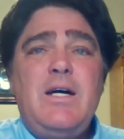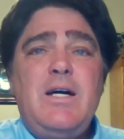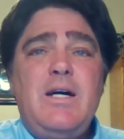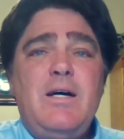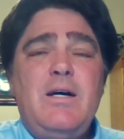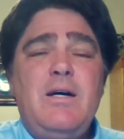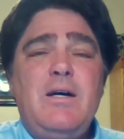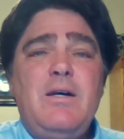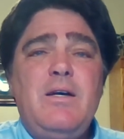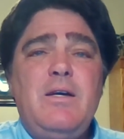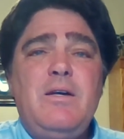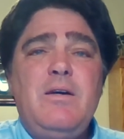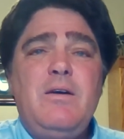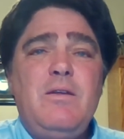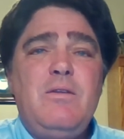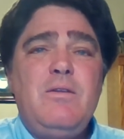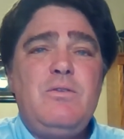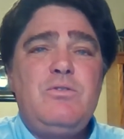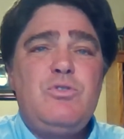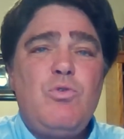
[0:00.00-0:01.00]
uh,
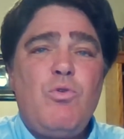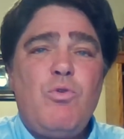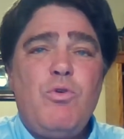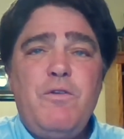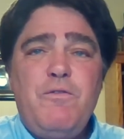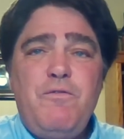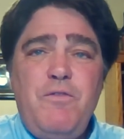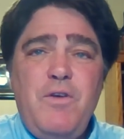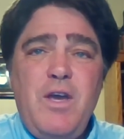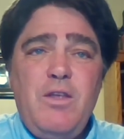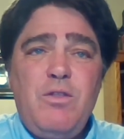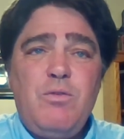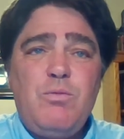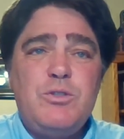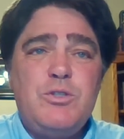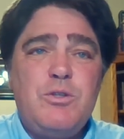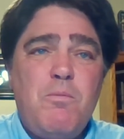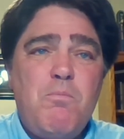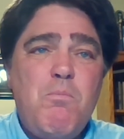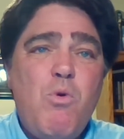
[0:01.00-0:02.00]
the story of faith
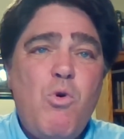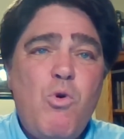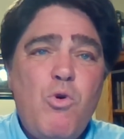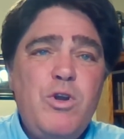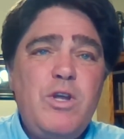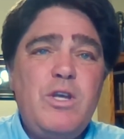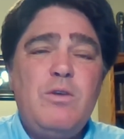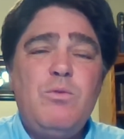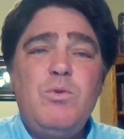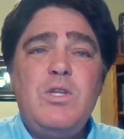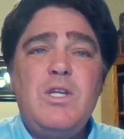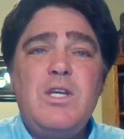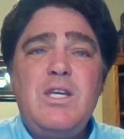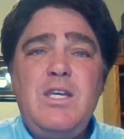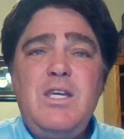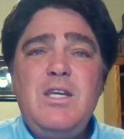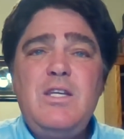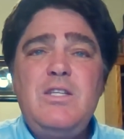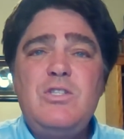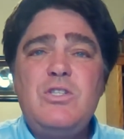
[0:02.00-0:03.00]
was a morning when the
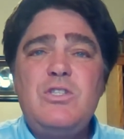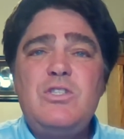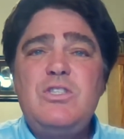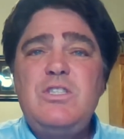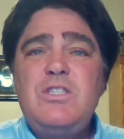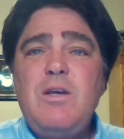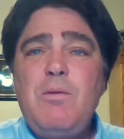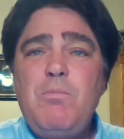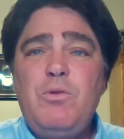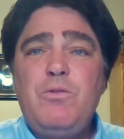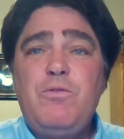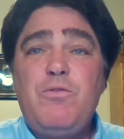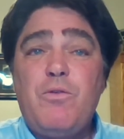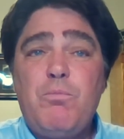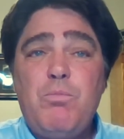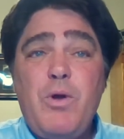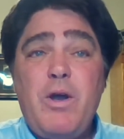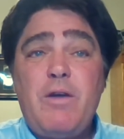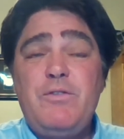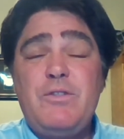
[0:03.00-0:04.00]
kids assembled
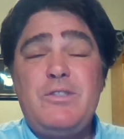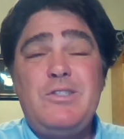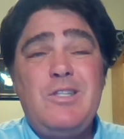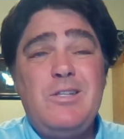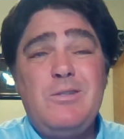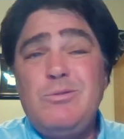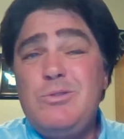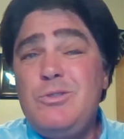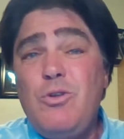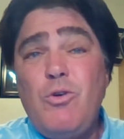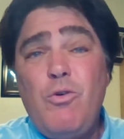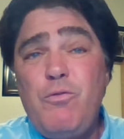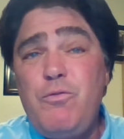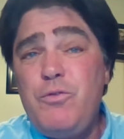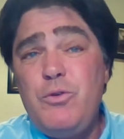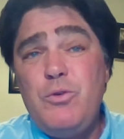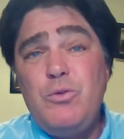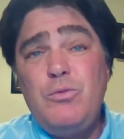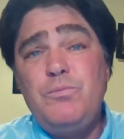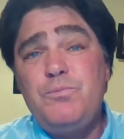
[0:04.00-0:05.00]
for breakfast and there was no
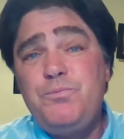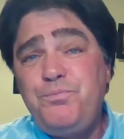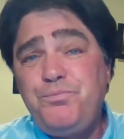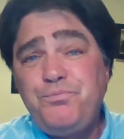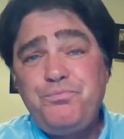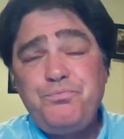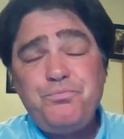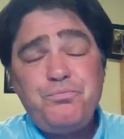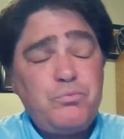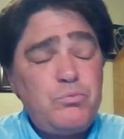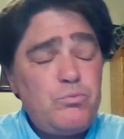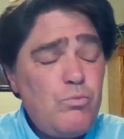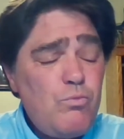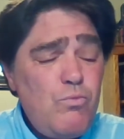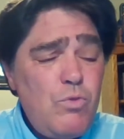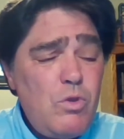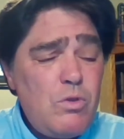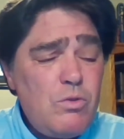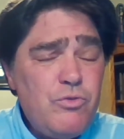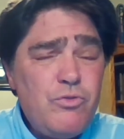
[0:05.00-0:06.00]
food.
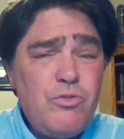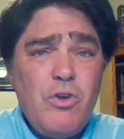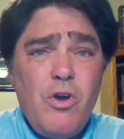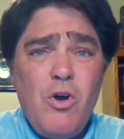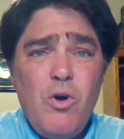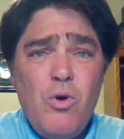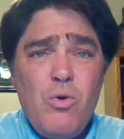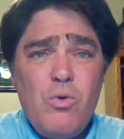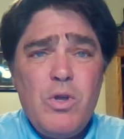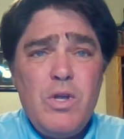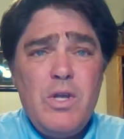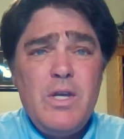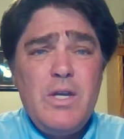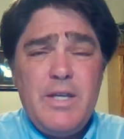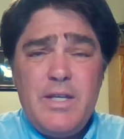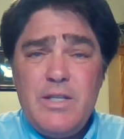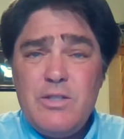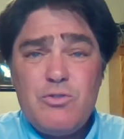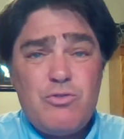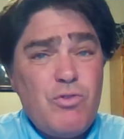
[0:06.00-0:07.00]
So
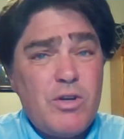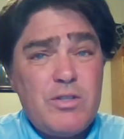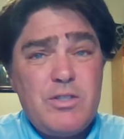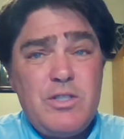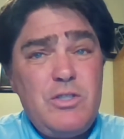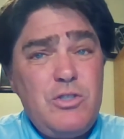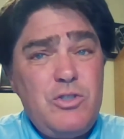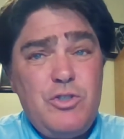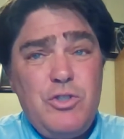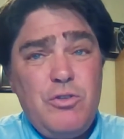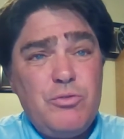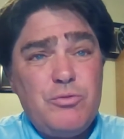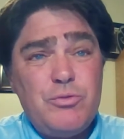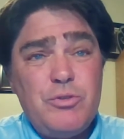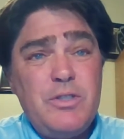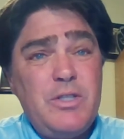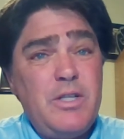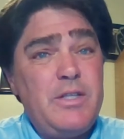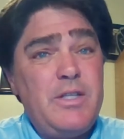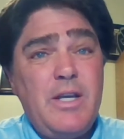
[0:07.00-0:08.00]
he instructed the
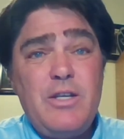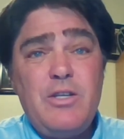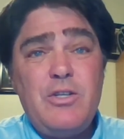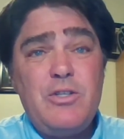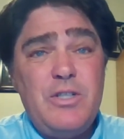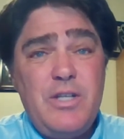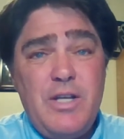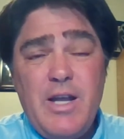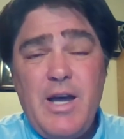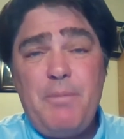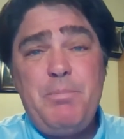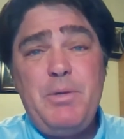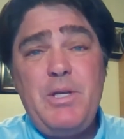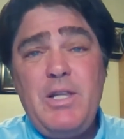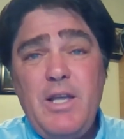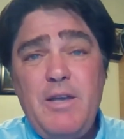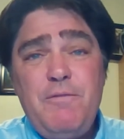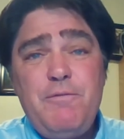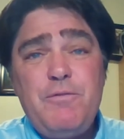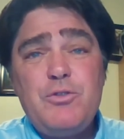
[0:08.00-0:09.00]
children that they could not
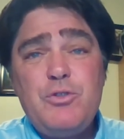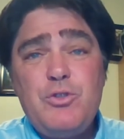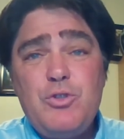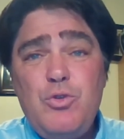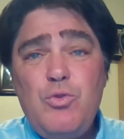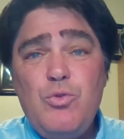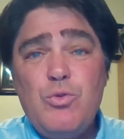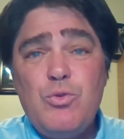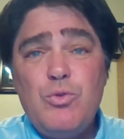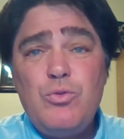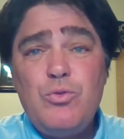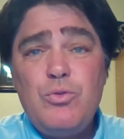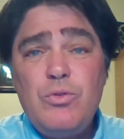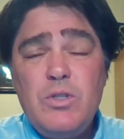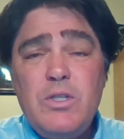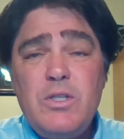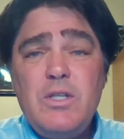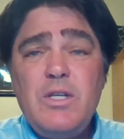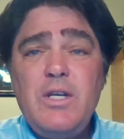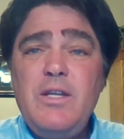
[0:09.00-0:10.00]
be late for school,
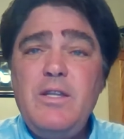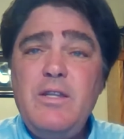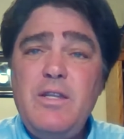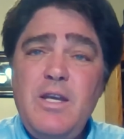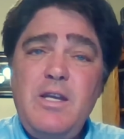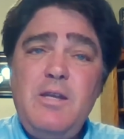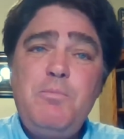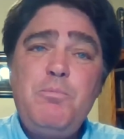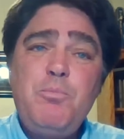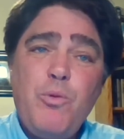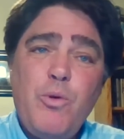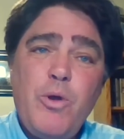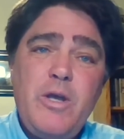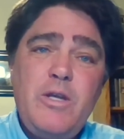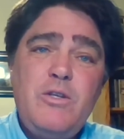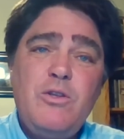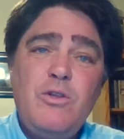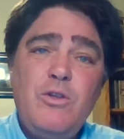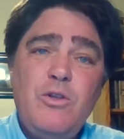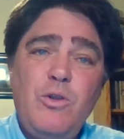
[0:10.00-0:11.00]
and then he
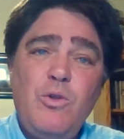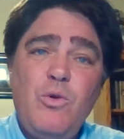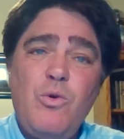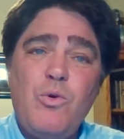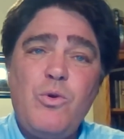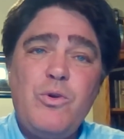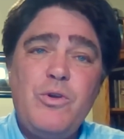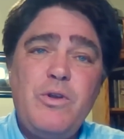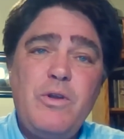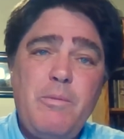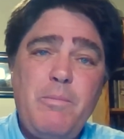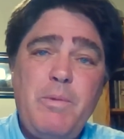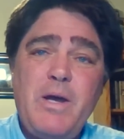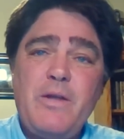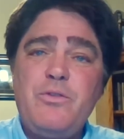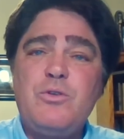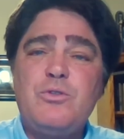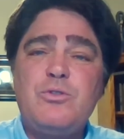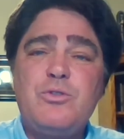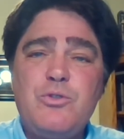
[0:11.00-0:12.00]
prayed to the Lord
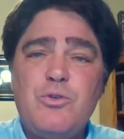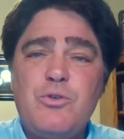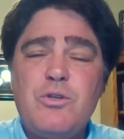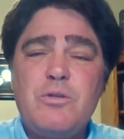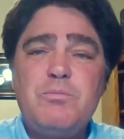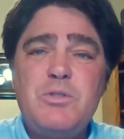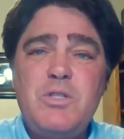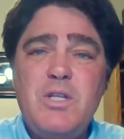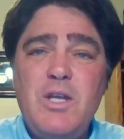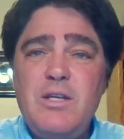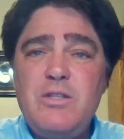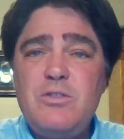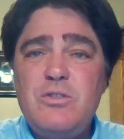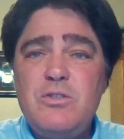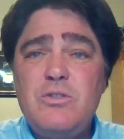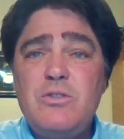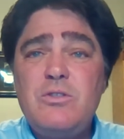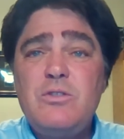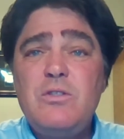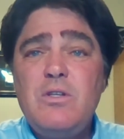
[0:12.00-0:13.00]
about their
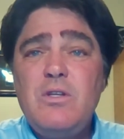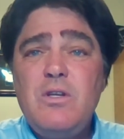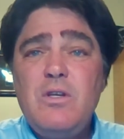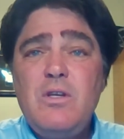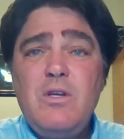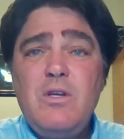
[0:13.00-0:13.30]
circumstances.